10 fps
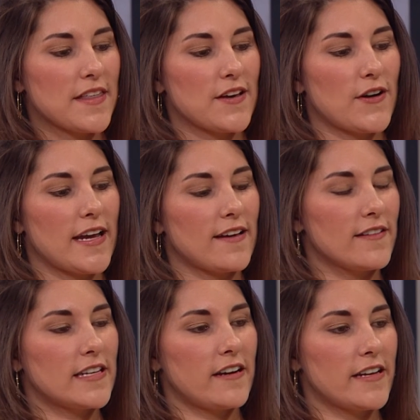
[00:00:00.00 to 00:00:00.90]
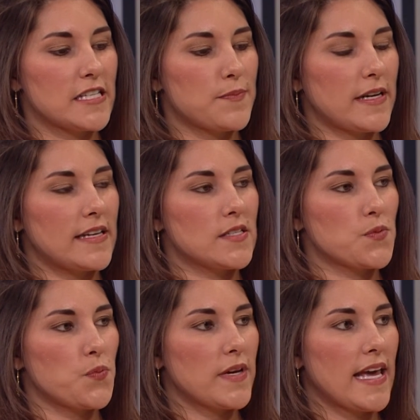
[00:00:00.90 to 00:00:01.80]
with a great culinary
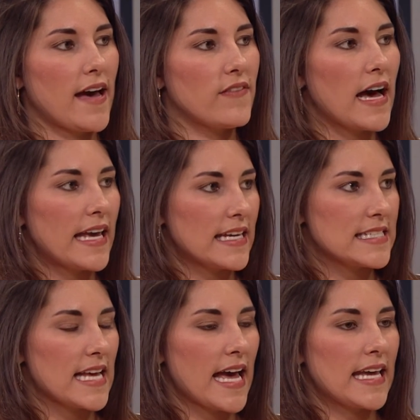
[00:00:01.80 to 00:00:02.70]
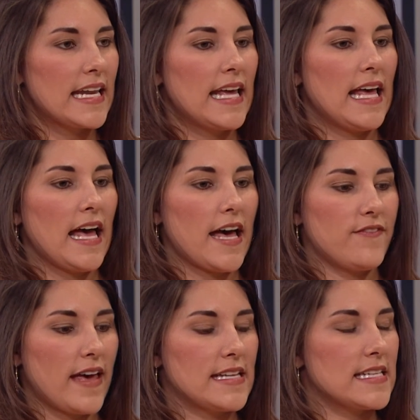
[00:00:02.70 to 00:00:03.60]
experience, we have a hike and dine
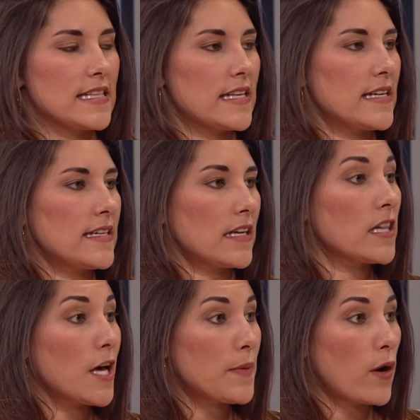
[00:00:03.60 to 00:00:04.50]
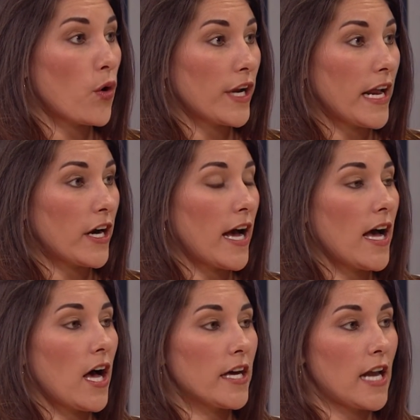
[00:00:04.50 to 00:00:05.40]
event at the club at
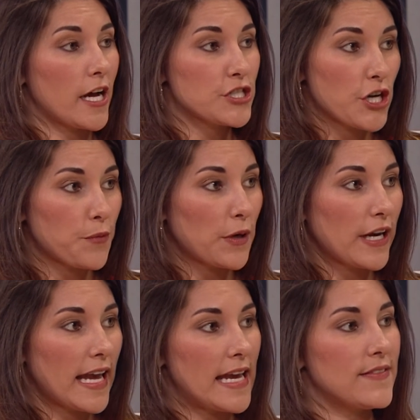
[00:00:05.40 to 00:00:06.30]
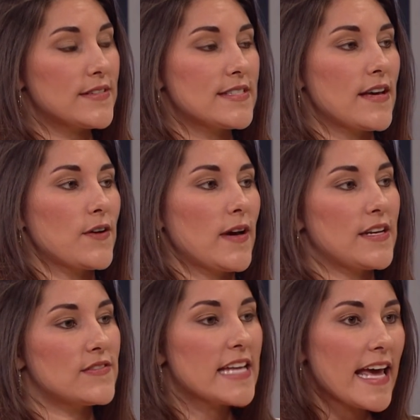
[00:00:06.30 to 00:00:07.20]
Cordillera on October eighth. So
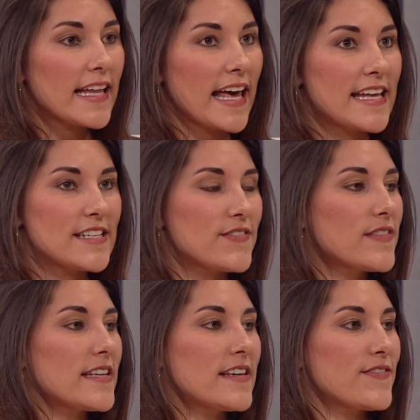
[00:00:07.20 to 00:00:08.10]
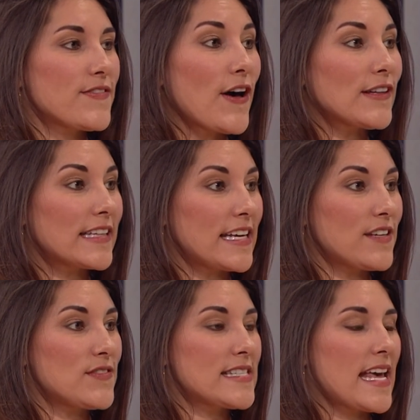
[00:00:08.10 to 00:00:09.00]
kind of tail end of the fall
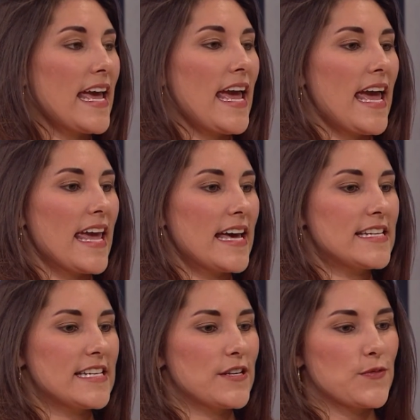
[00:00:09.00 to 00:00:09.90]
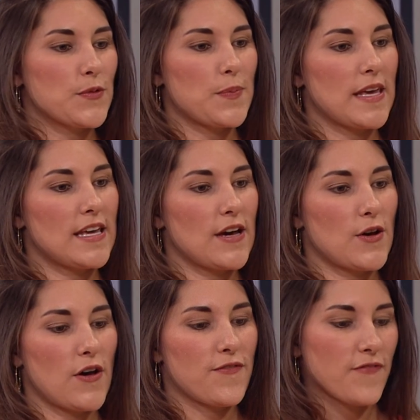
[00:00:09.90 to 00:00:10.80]
leaves, and it will be
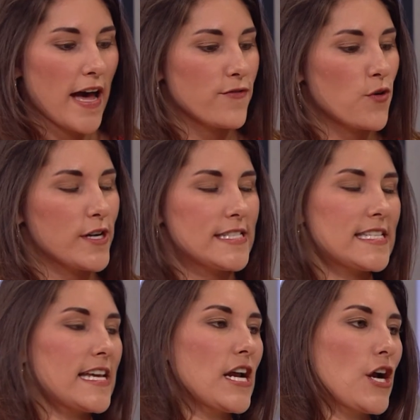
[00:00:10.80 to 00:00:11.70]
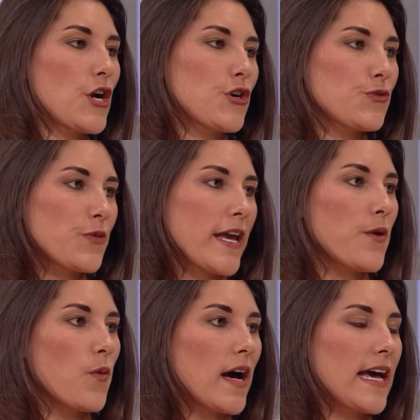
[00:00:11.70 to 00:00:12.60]
a five-course dinner,
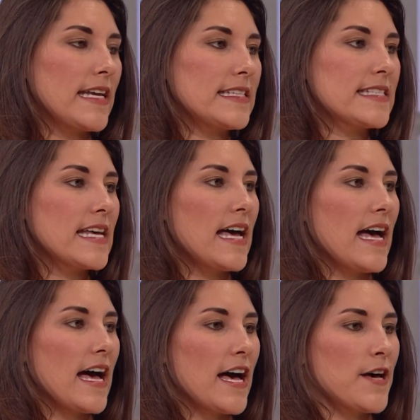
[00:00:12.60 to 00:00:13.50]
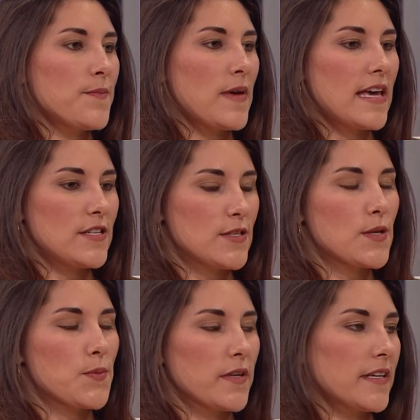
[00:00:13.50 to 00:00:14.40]
great wines, um, and
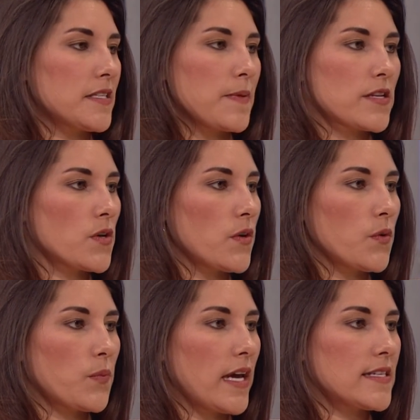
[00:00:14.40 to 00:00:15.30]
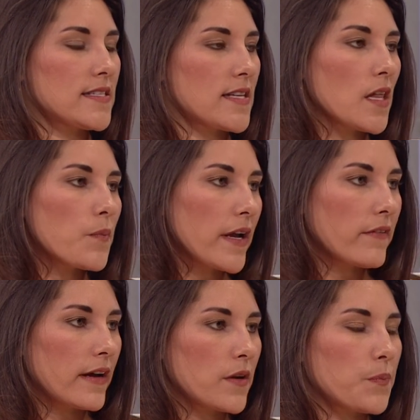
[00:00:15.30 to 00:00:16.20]
just a really special way to
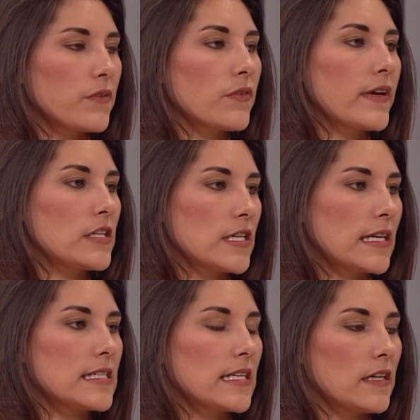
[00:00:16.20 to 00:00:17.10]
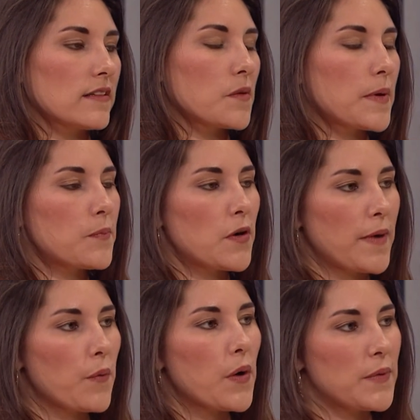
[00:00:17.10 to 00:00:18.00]
celebrate Roundup River Ranch and get to hear a little bit more
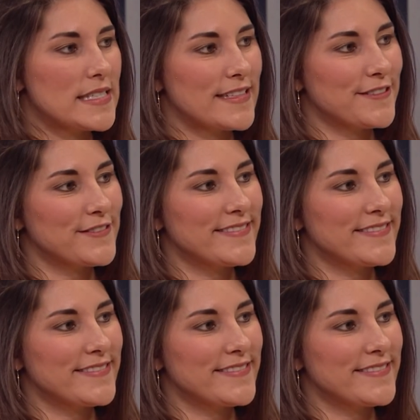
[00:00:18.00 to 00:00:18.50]
about okay. what we do.